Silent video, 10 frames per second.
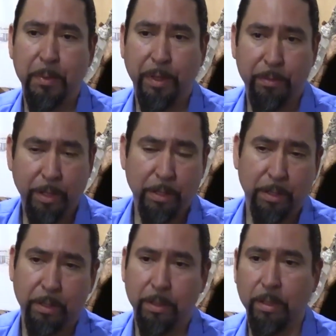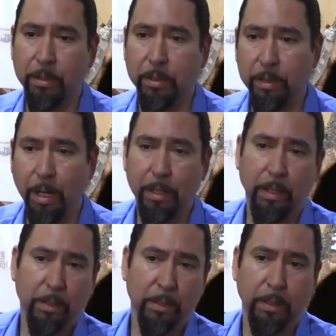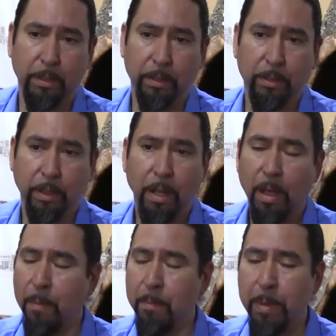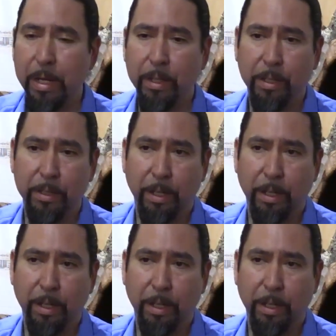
We have justice circles, talking circles, many things